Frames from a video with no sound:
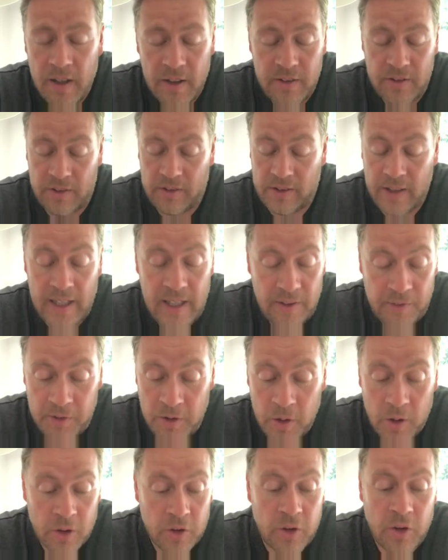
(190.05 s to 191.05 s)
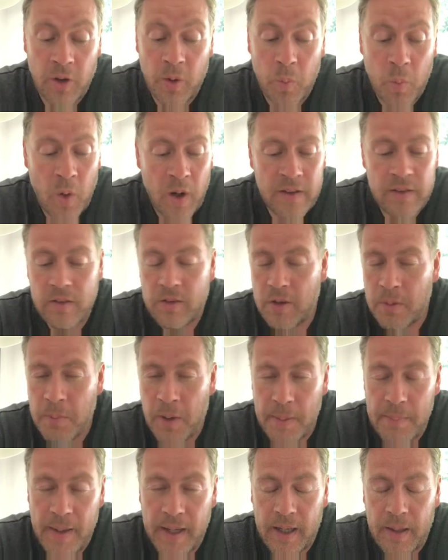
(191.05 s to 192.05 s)
See if you can do it once. You
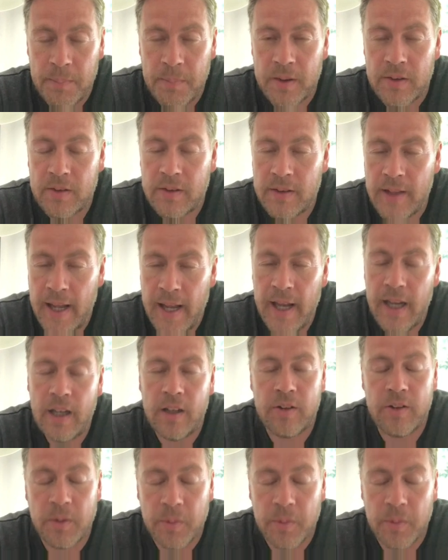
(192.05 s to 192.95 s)
might make a mistake.